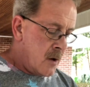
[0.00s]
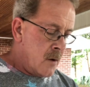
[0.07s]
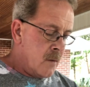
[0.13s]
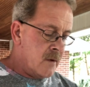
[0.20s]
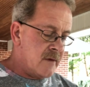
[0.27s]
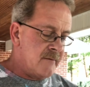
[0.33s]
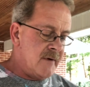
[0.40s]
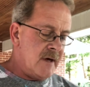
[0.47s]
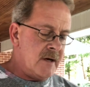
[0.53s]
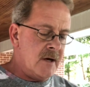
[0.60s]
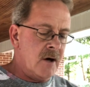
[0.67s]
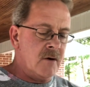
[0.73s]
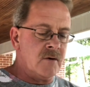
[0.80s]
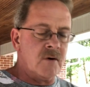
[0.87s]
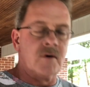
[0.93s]
Well, the
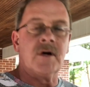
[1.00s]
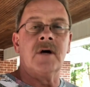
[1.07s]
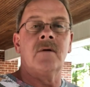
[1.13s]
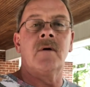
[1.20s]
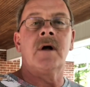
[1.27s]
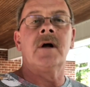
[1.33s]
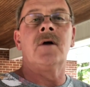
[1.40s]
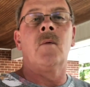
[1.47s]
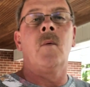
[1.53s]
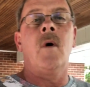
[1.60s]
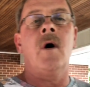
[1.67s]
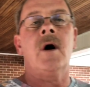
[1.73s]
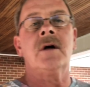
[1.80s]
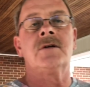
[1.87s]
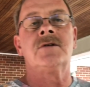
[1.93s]
video you're getting ready to
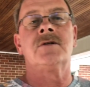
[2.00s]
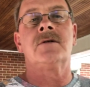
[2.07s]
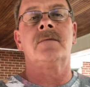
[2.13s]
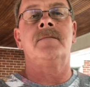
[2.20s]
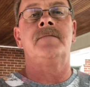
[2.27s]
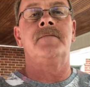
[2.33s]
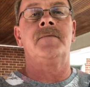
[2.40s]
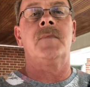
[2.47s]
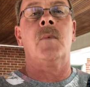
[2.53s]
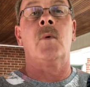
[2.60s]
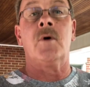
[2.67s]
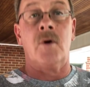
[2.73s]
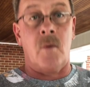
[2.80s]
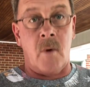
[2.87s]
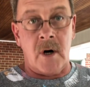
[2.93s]
watch,
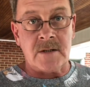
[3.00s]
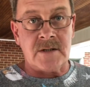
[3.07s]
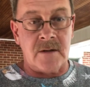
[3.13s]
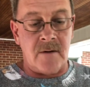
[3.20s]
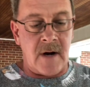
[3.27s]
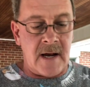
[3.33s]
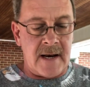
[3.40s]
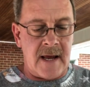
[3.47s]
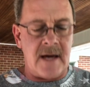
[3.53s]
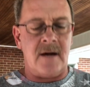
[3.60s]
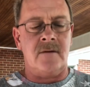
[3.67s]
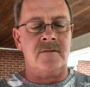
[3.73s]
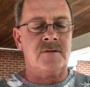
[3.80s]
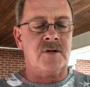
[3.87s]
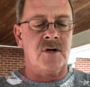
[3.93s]
or you're watching right
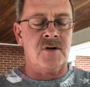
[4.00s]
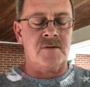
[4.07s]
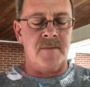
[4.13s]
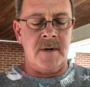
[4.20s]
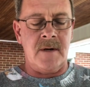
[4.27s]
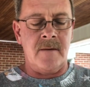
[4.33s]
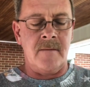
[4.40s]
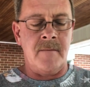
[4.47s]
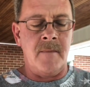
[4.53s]
now, excuse me,